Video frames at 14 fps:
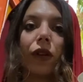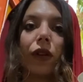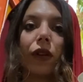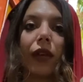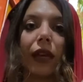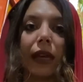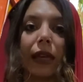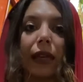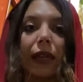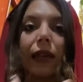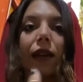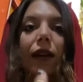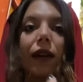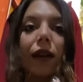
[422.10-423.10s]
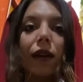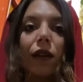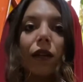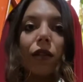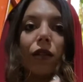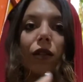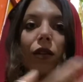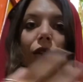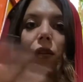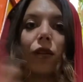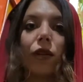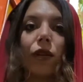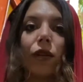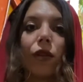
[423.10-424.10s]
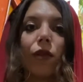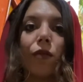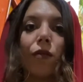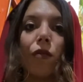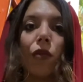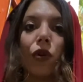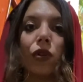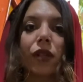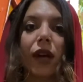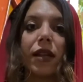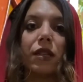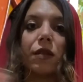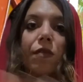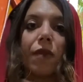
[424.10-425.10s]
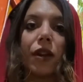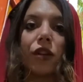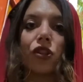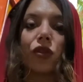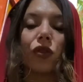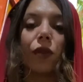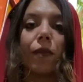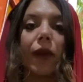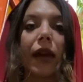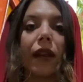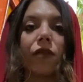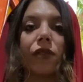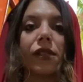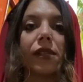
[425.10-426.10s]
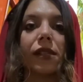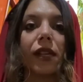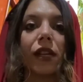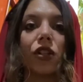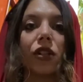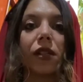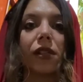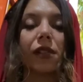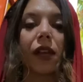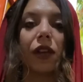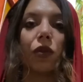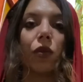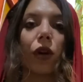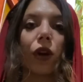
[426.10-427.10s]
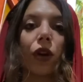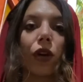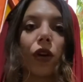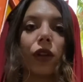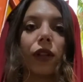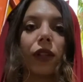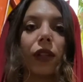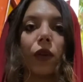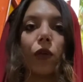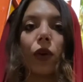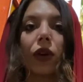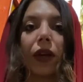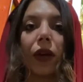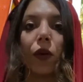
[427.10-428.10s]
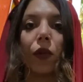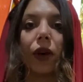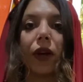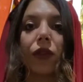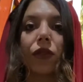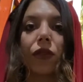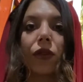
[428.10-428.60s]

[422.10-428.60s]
in multidimensional manifestations that you are currently working with.